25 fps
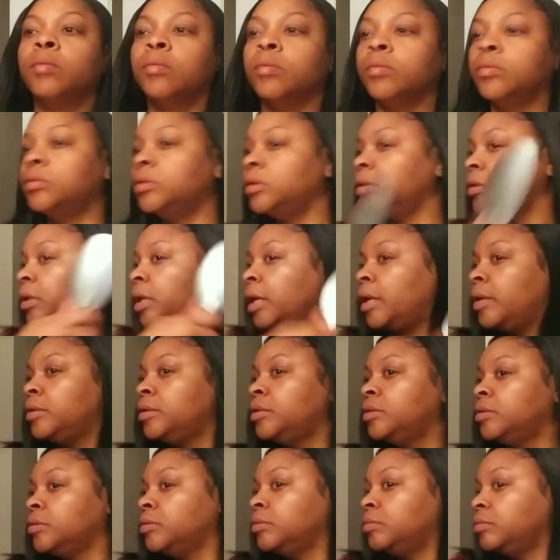Really, I
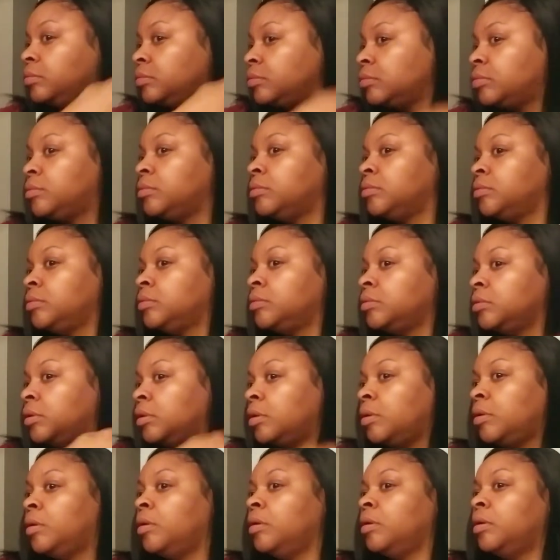do.
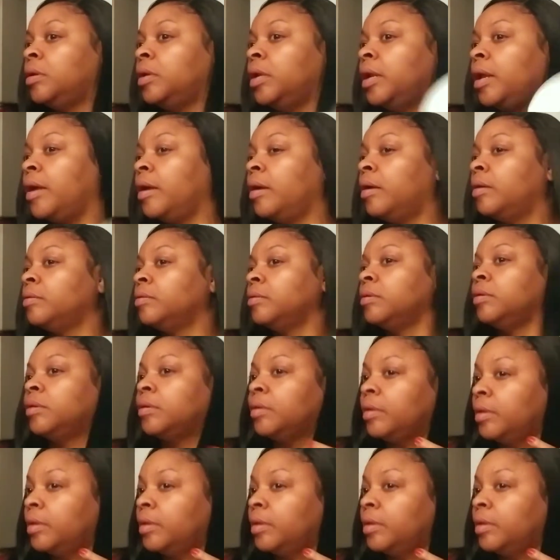Now,